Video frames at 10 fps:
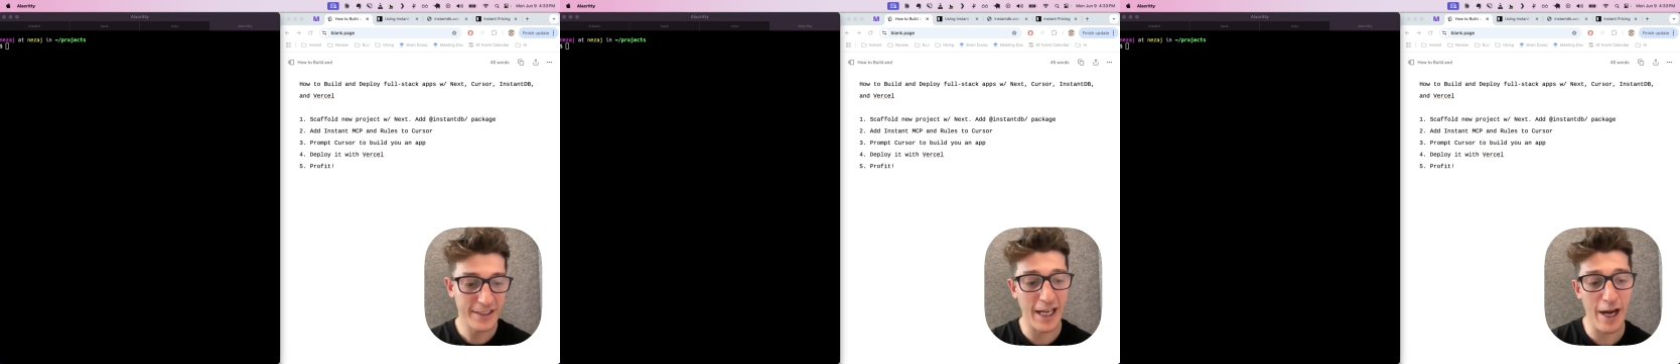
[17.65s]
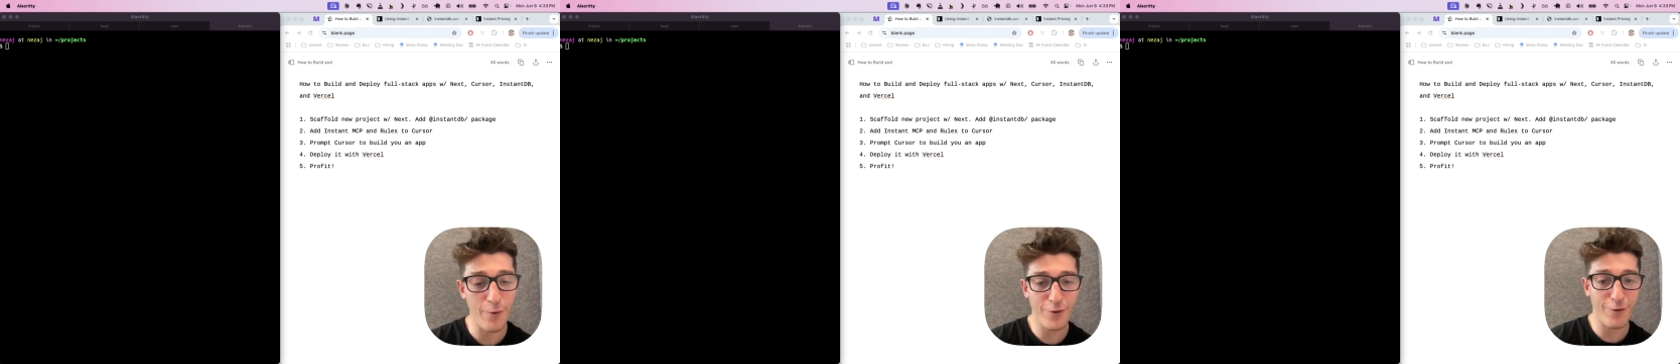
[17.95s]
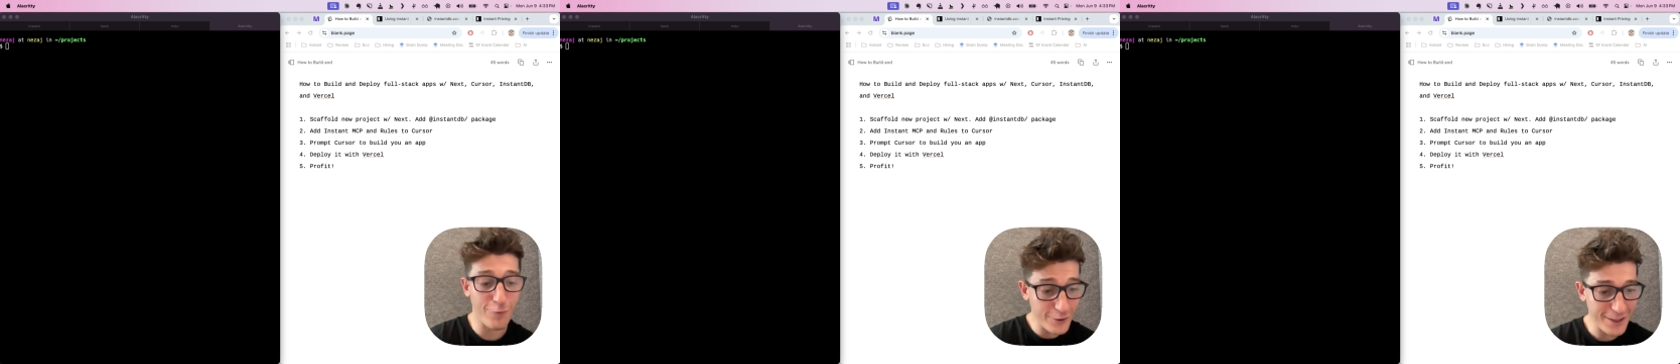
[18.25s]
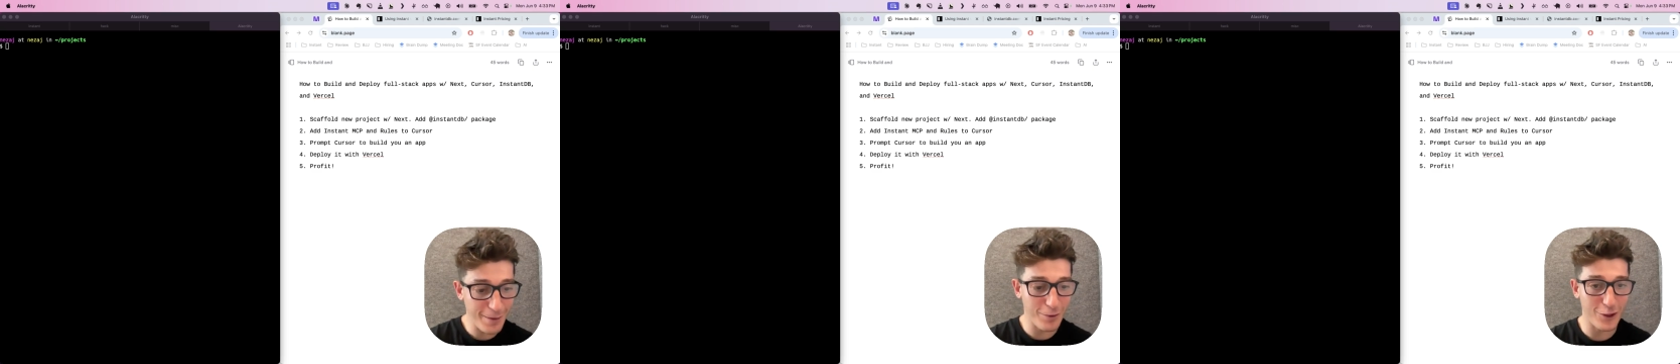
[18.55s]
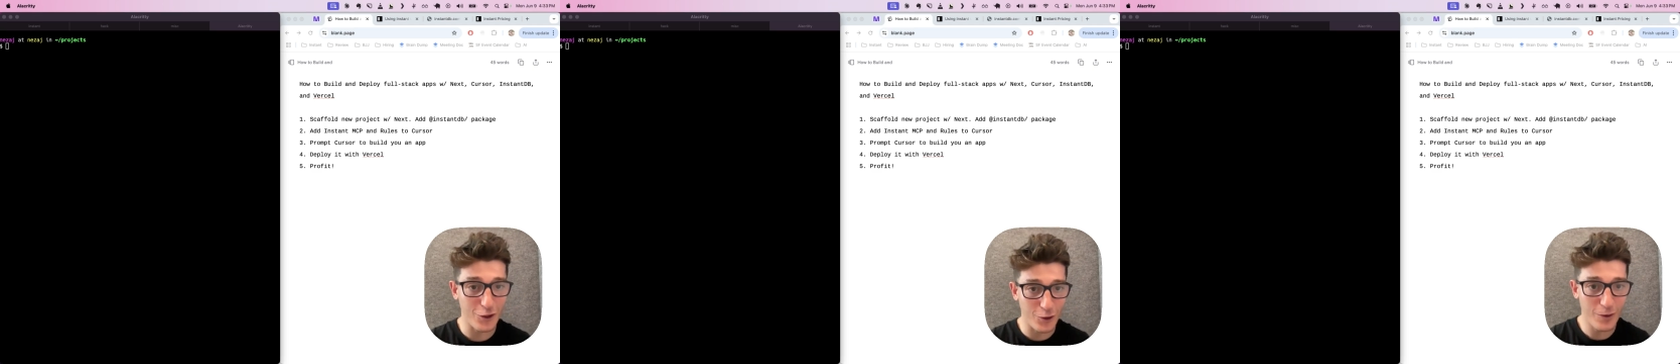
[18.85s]
Now, the first thing I'm going
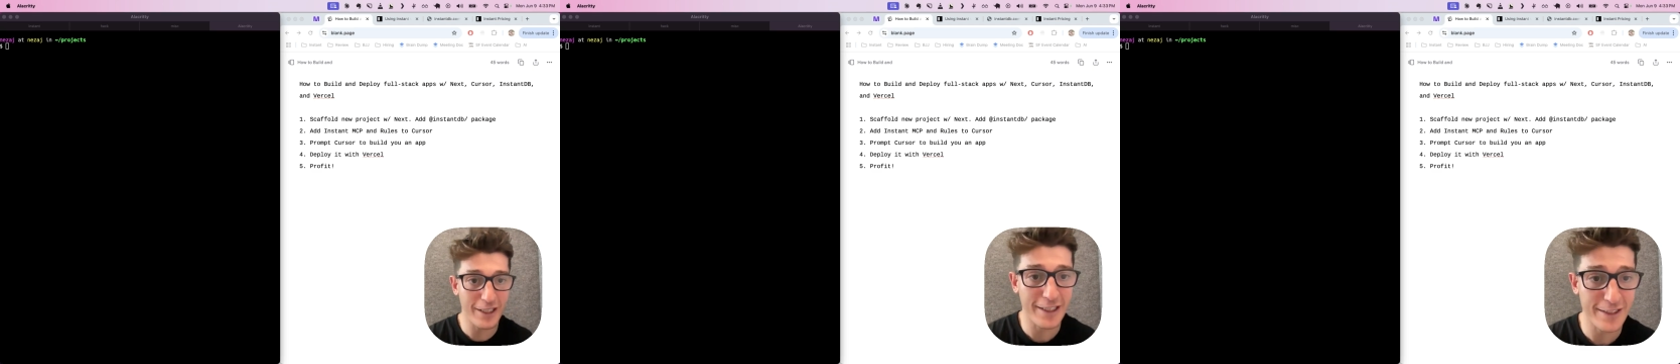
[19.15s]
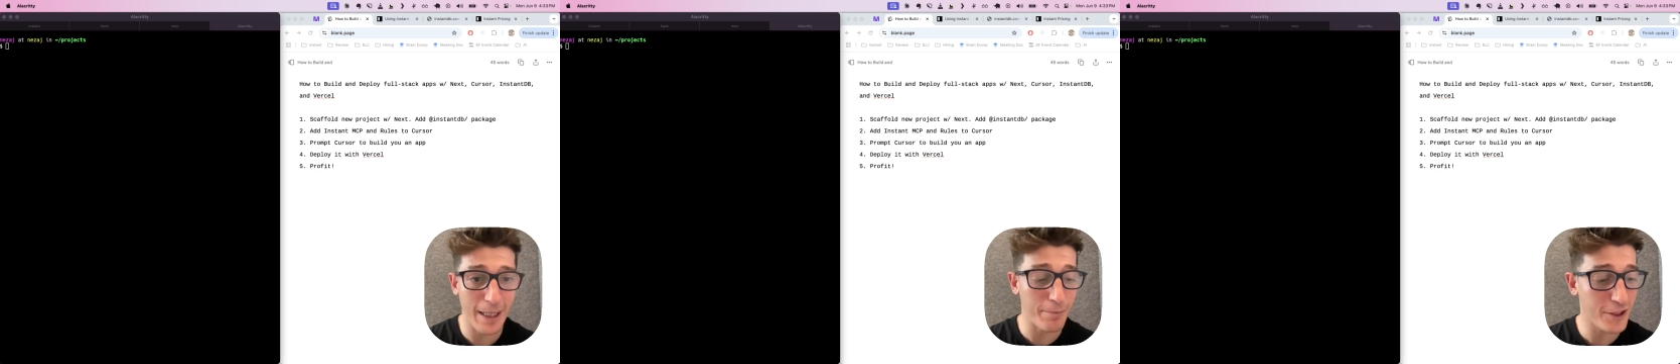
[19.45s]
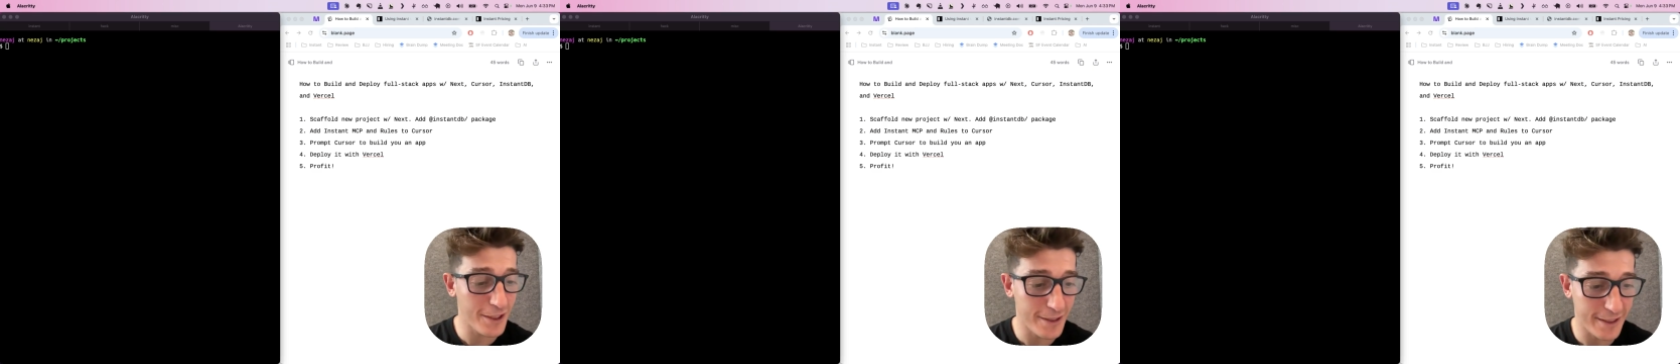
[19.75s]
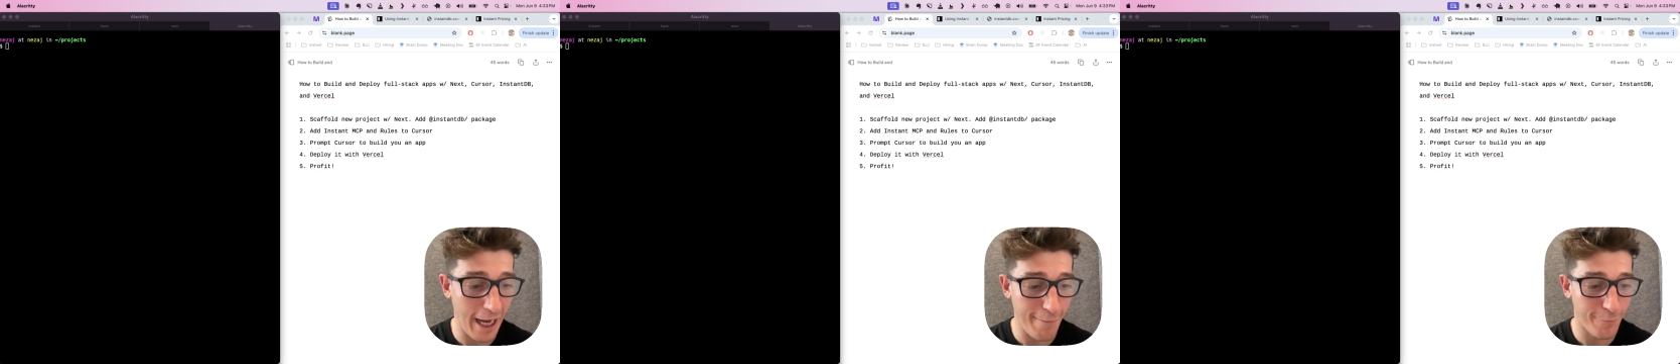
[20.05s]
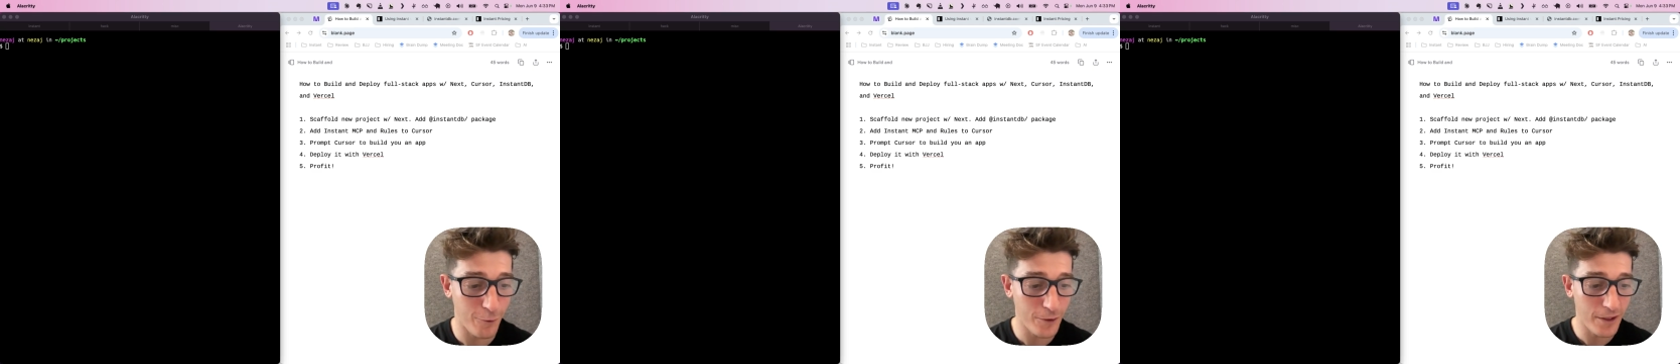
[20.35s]
to do is I'm just going to
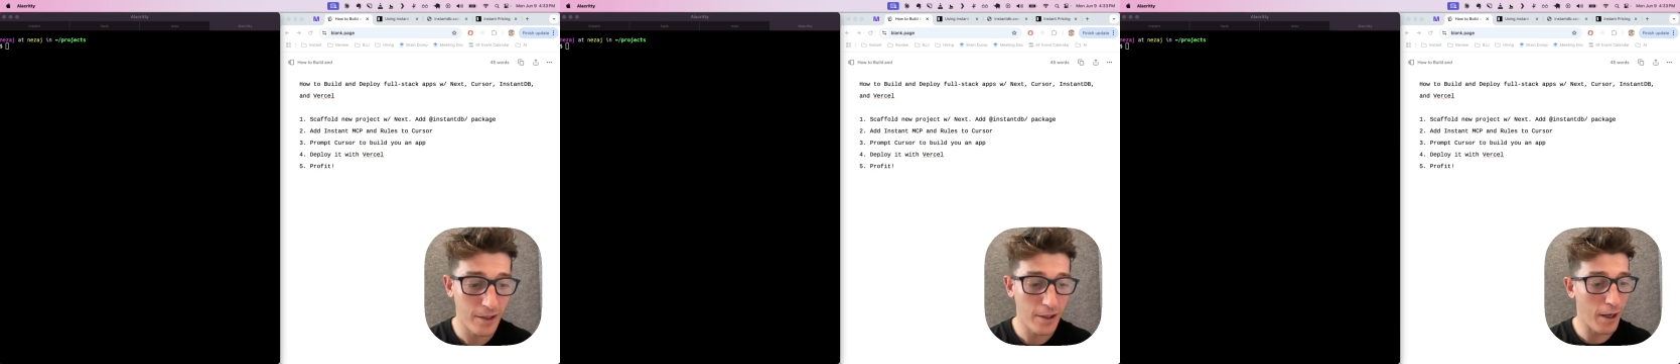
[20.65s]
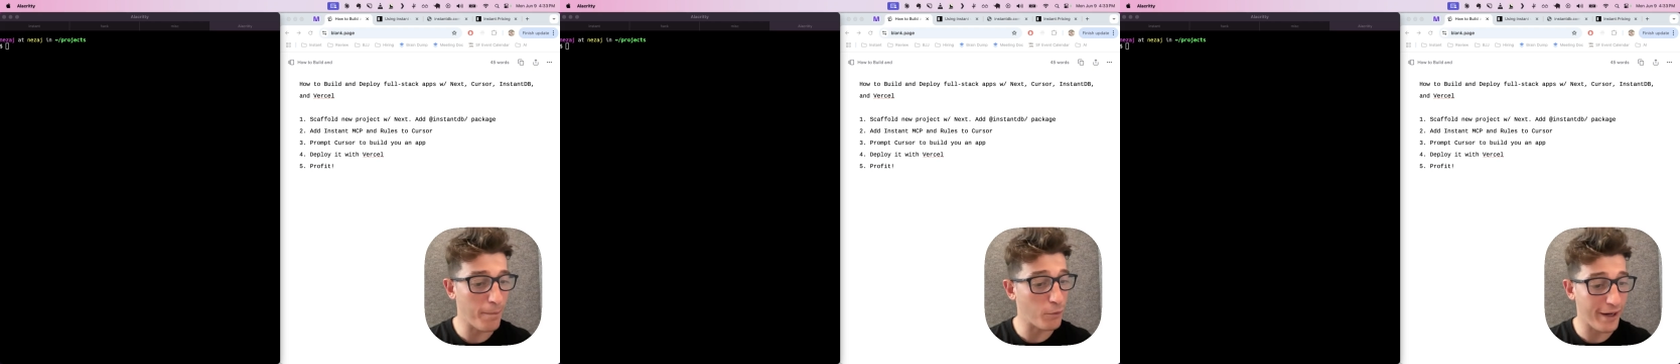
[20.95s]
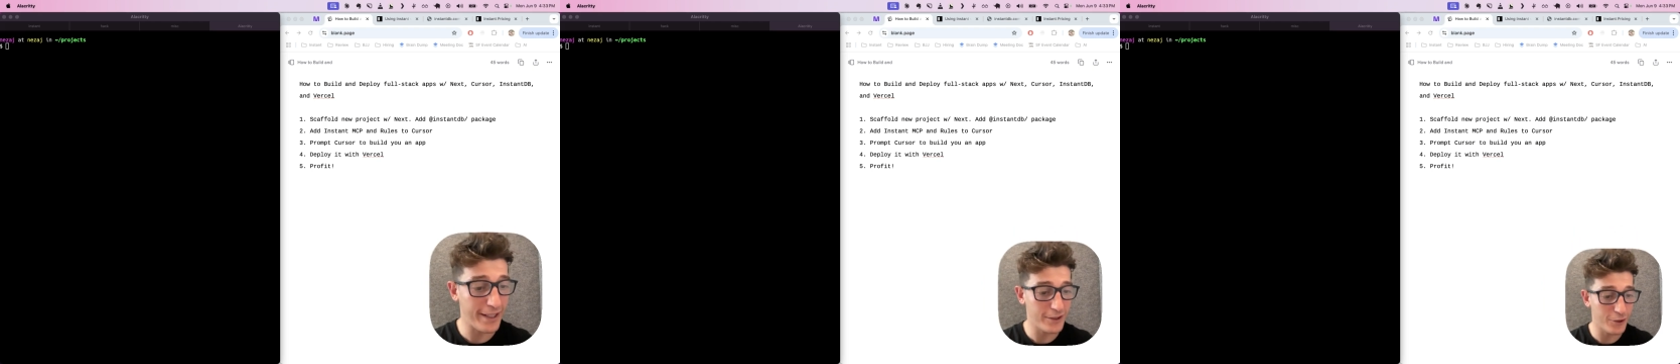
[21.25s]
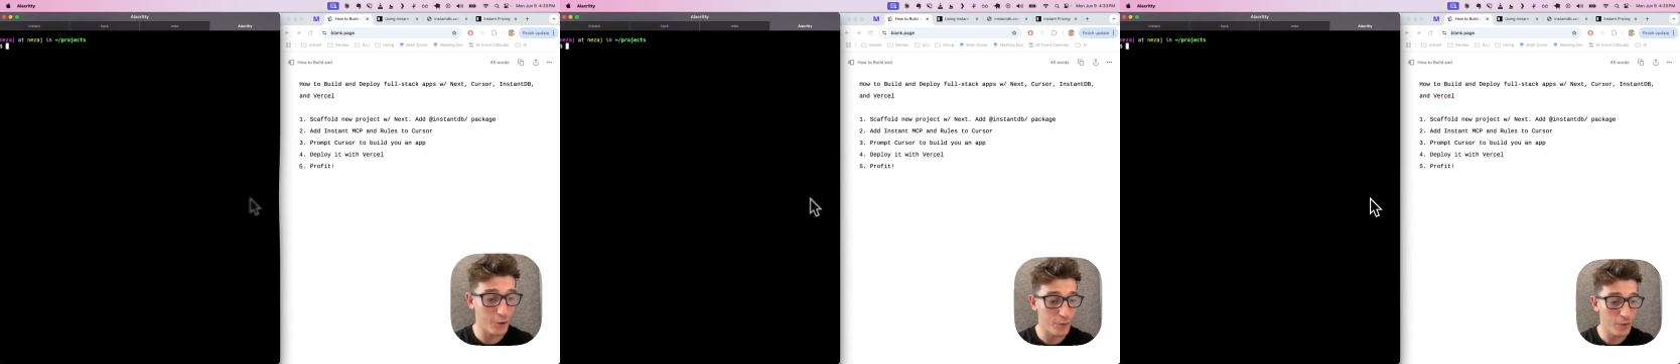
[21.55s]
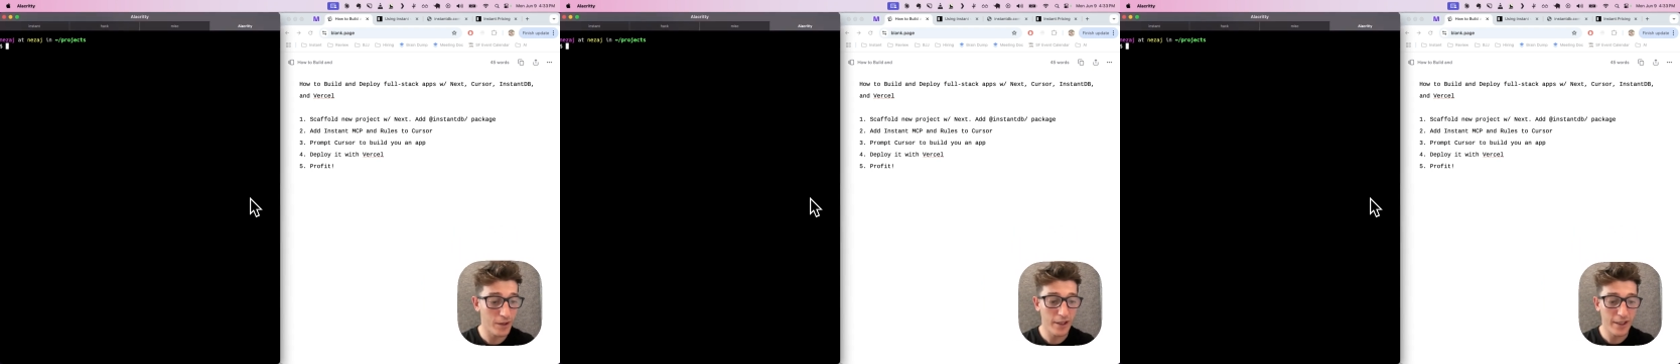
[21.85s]
scaffold a brand new